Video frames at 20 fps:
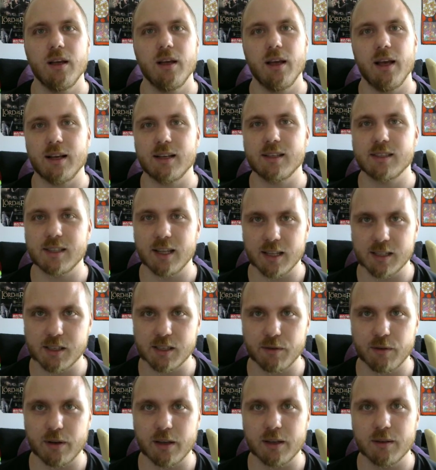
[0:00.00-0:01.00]

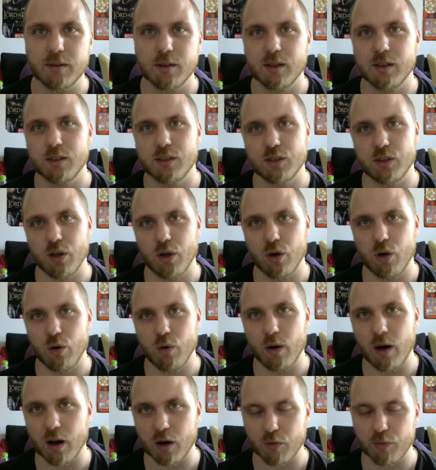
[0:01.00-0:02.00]
extensively. So
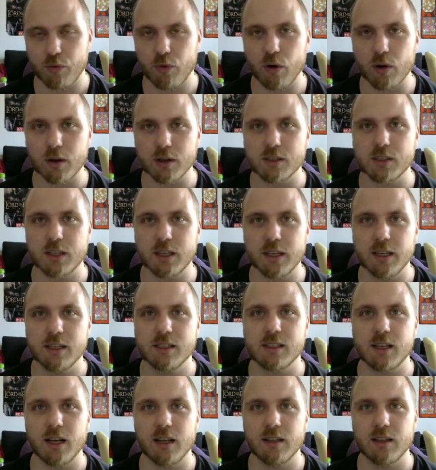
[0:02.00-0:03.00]
our focus is
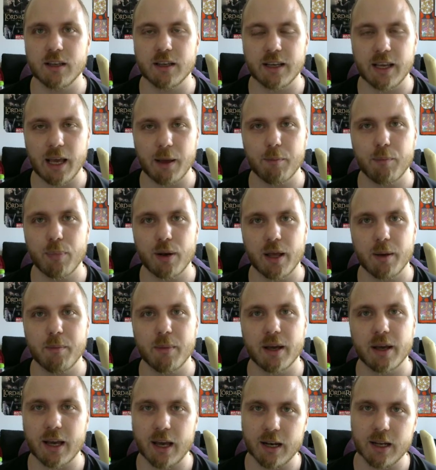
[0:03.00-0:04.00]
on the gameplay
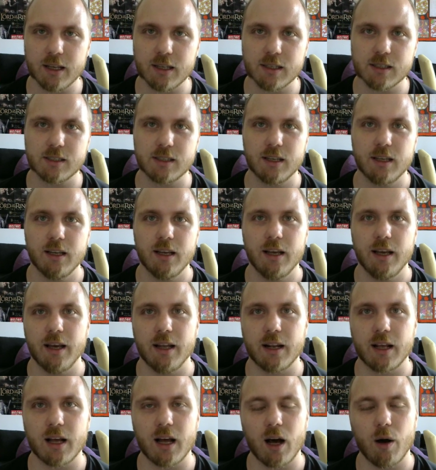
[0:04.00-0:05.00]
mechanics and
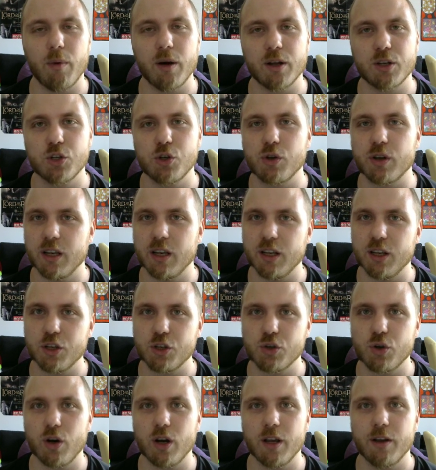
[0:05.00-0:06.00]
how much you can
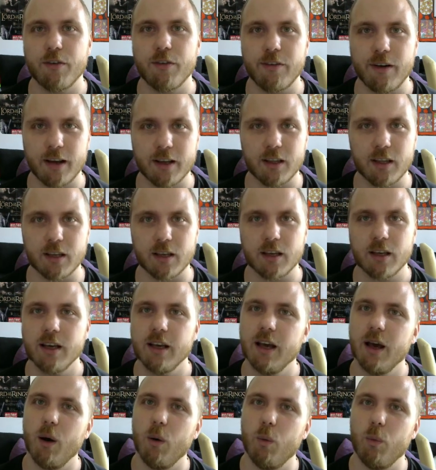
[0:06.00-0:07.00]
enjoy fighting.
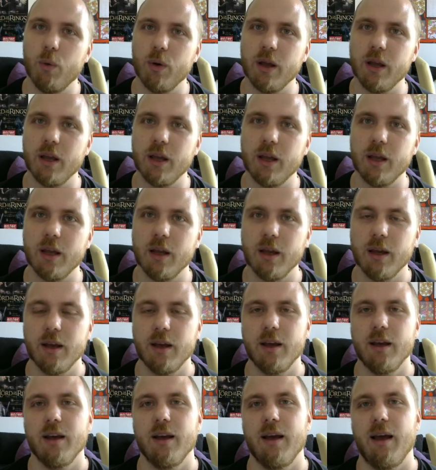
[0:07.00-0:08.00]
We
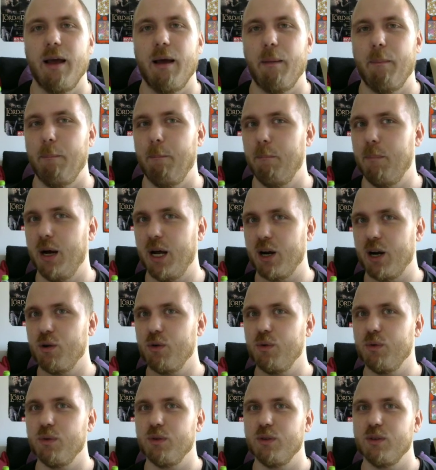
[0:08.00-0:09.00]

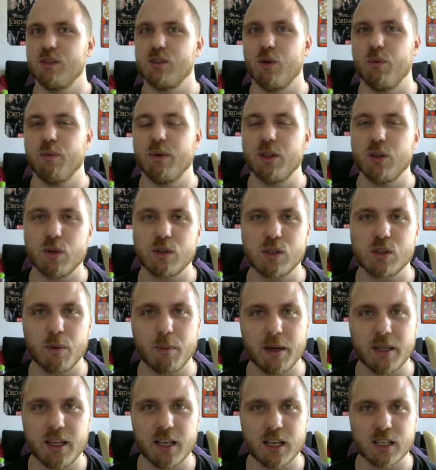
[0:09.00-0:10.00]
took some
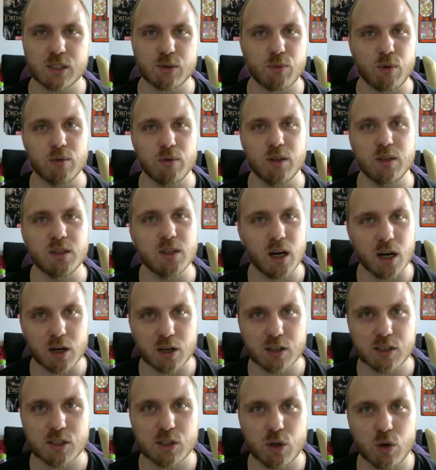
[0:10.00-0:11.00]
ideas from the Dark
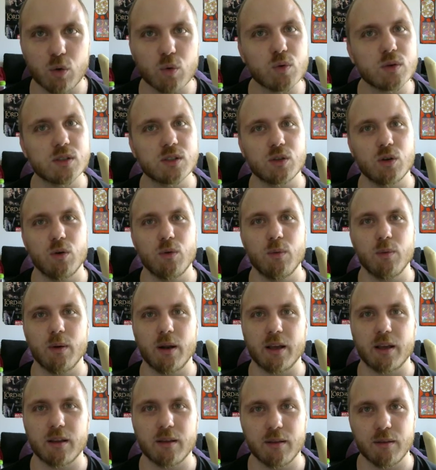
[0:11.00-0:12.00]
Souls, so
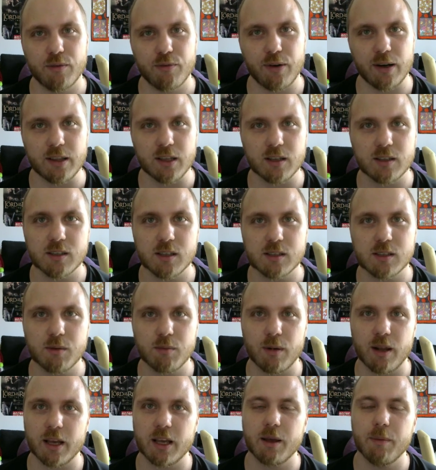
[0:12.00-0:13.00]
like fighting system
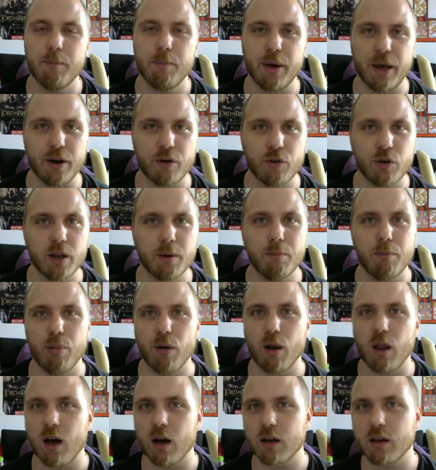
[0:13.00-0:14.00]
like parry,
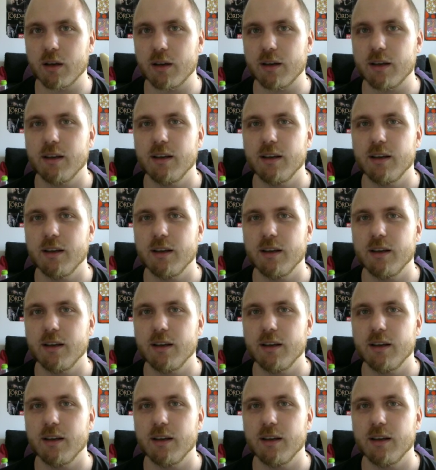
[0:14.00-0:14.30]
block,